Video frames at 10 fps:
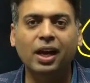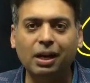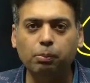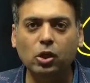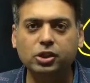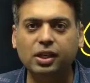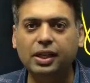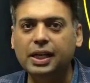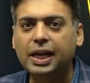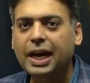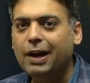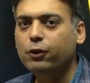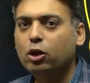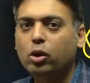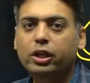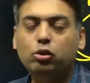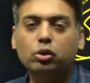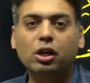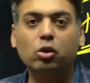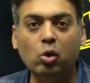And mostly after going
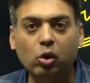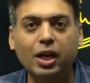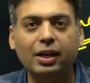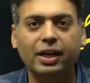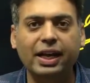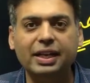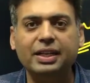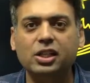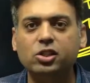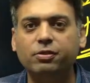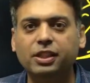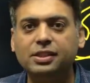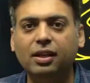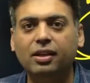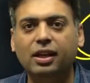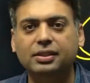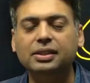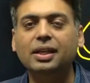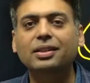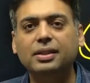to the rural areas of these countries,
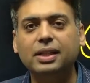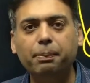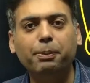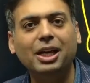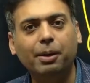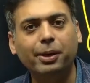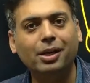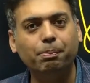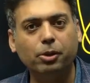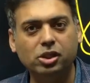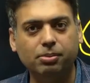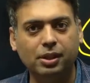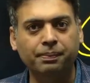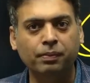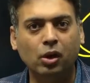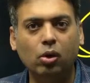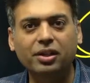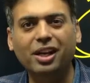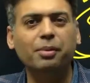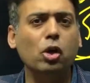then PR become possible,
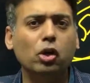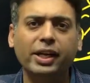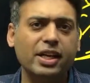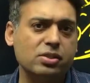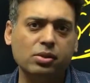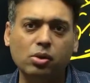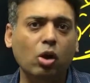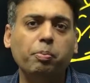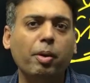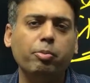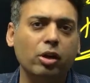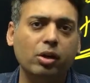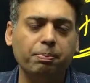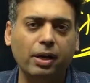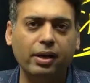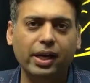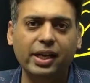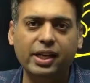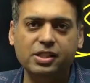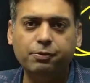or the remote areas, non-popular
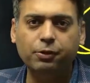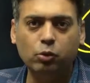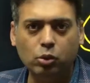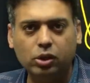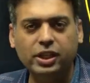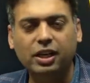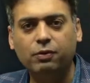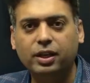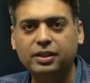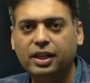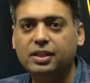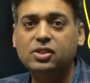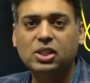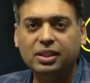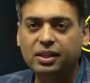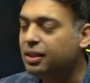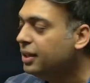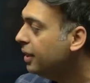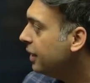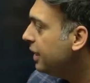areas. If you go there, work there, stay there,
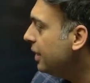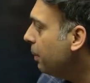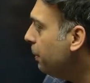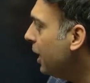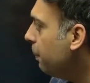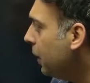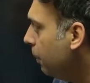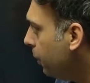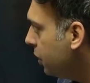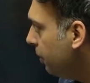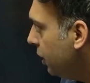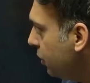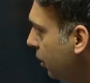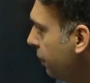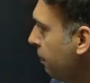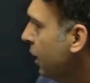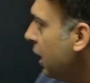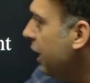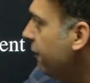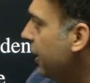then the PR become possible. So
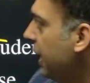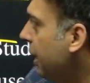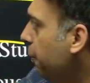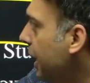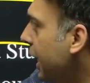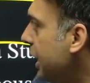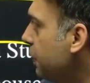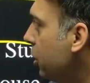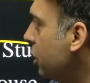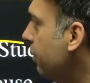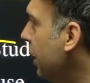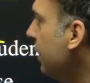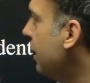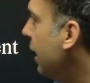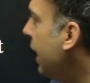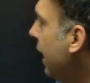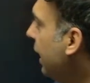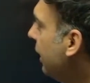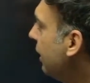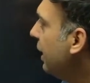in Finland, PR is possible,
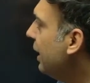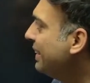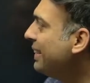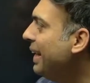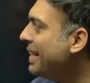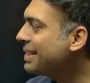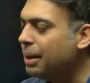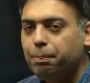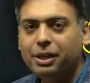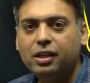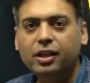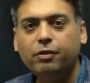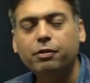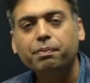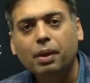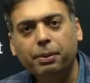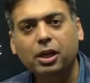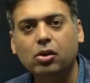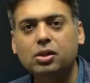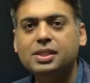and it is less competitive
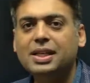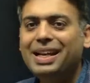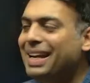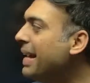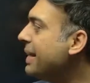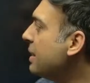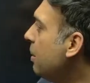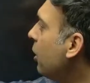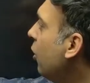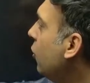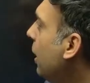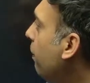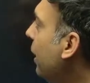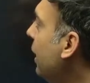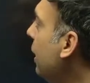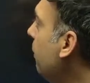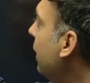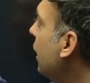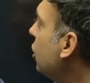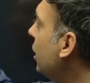because less number of temporary
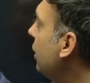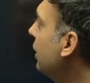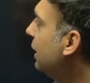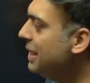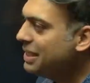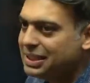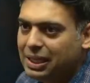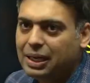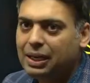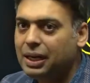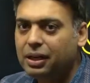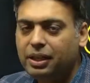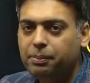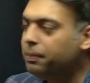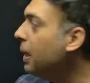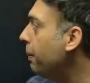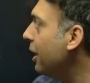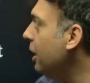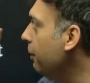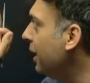immigration is there,
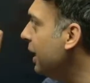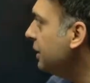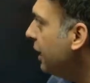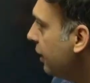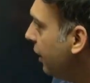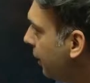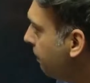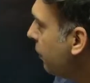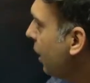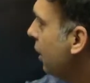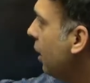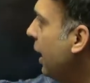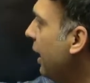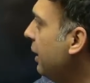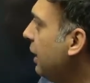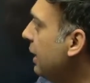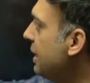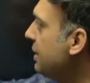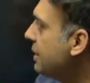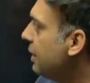temporary immigrants are there, and it
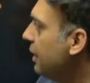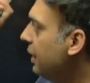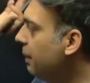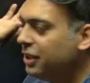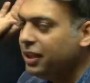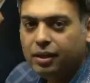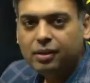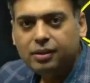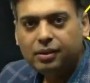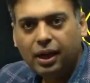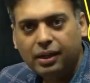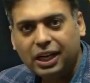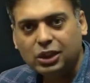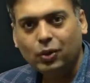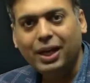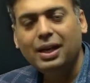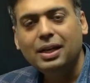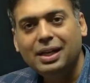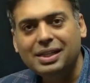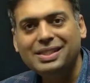is limited. That's why
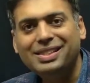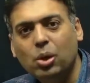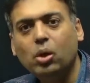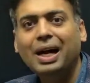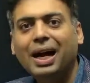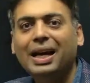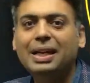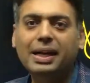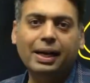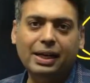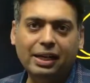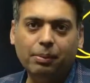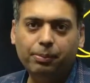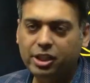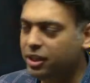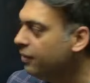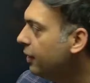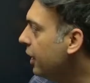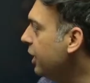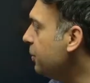it is not highly competitive.
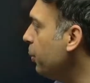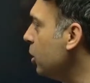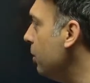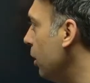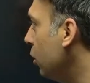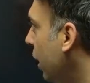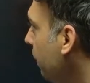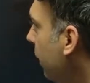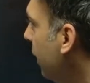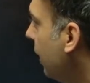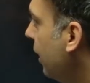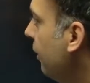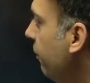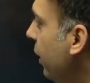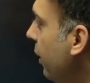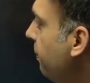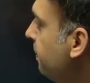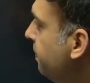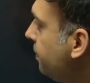It is possible to get PR in Finland.